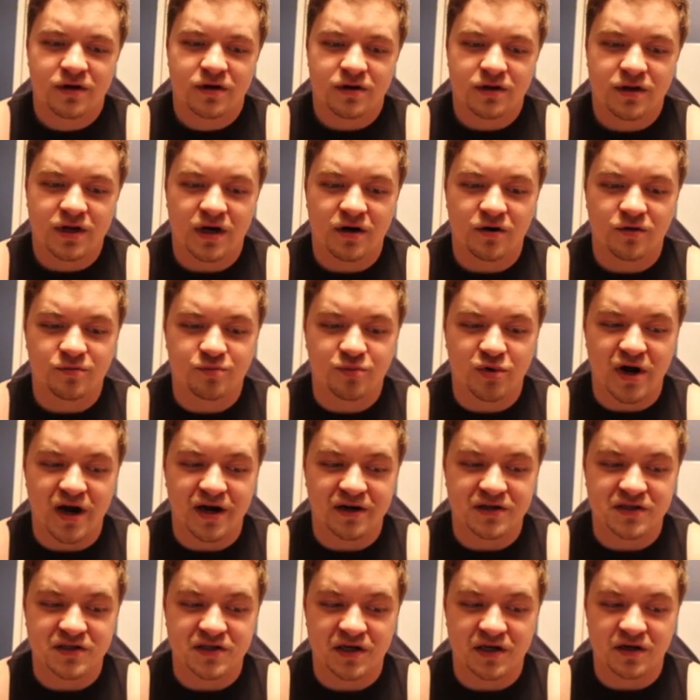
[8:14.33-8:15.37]
Now,
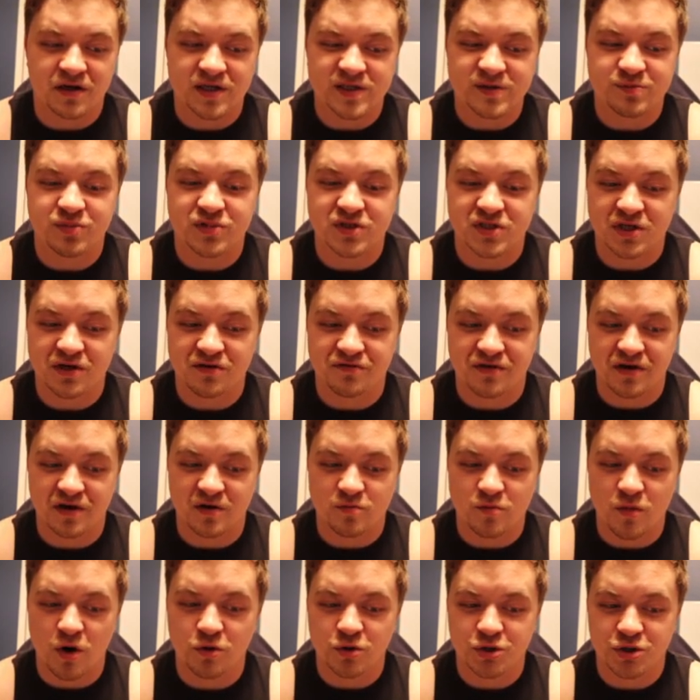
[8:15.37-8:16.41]
practicing a specific
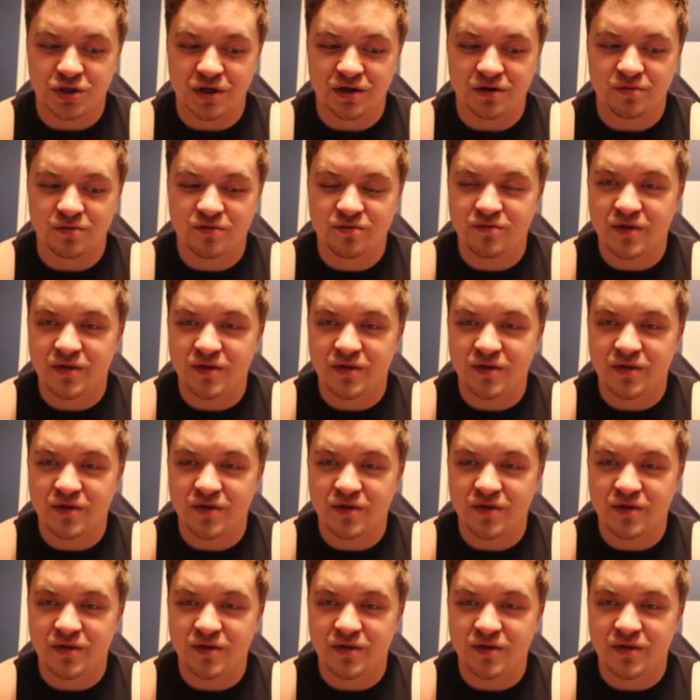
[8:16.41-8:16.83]
motion